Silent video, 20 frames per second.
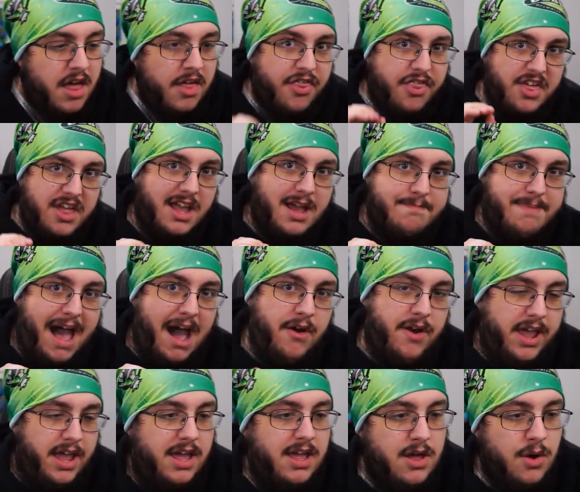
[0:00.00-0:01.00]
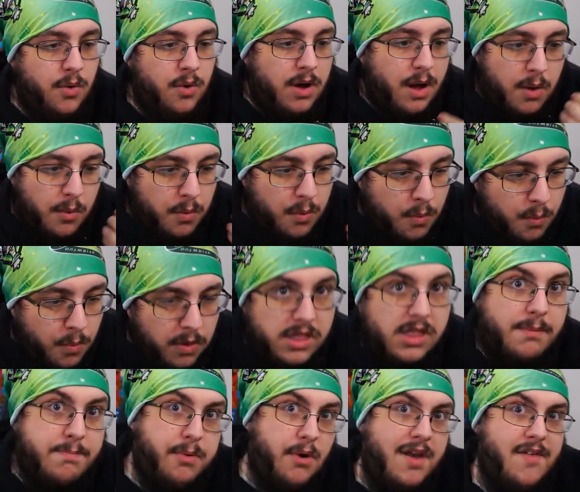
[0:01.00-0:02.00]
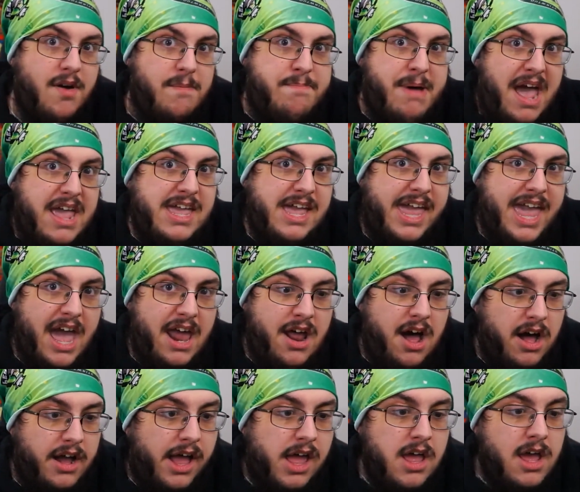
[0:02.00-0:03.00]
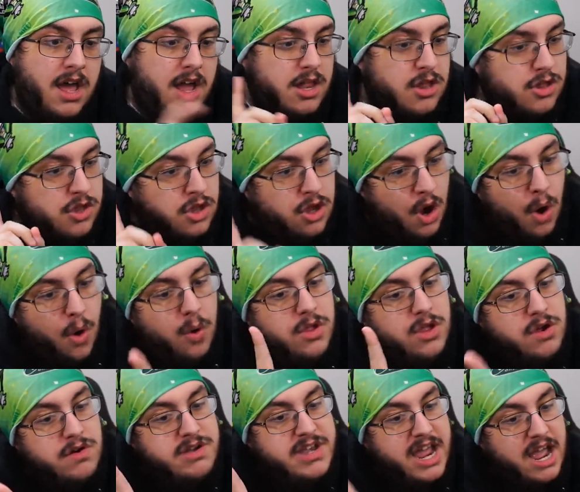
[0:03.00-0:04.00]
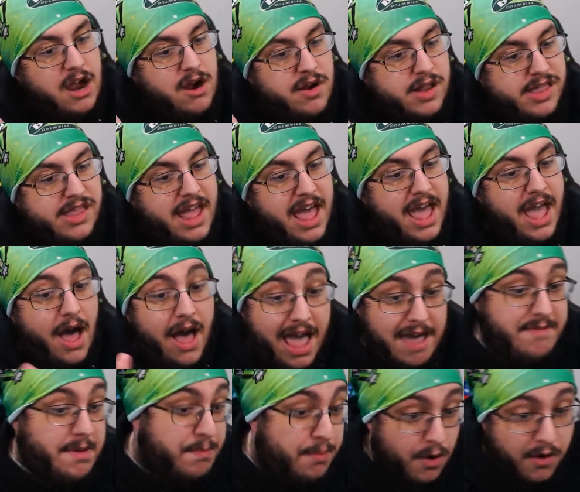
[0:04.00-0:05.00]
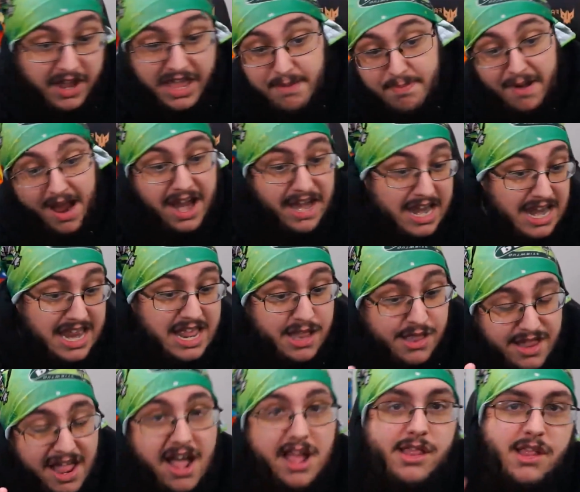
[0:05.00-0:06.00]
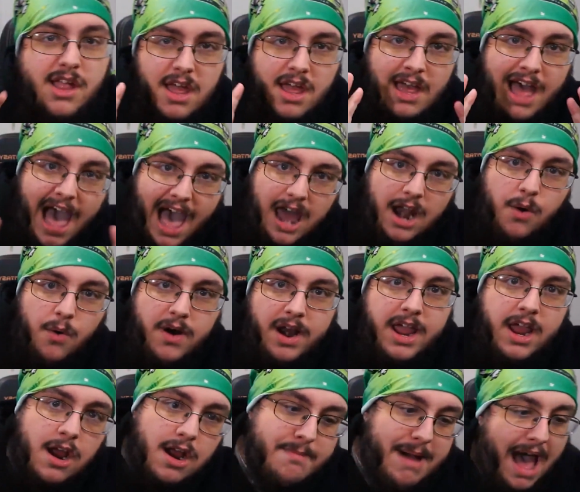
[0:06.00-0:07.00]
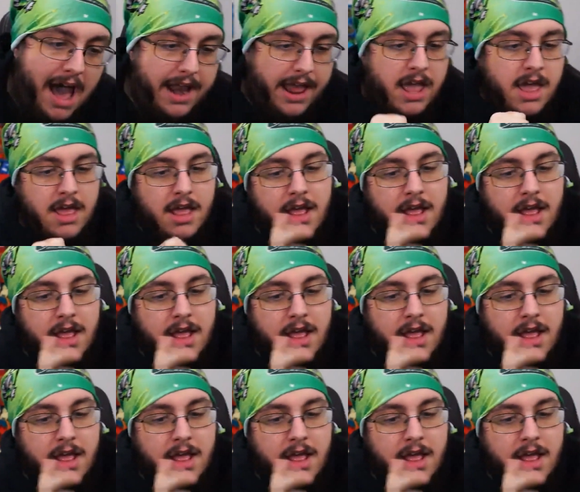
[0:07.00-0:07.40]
Think about it. What's the point of a pet you can't hug? And don't you dare say, I have a porcupine and he's nice. I don't want to hear about it.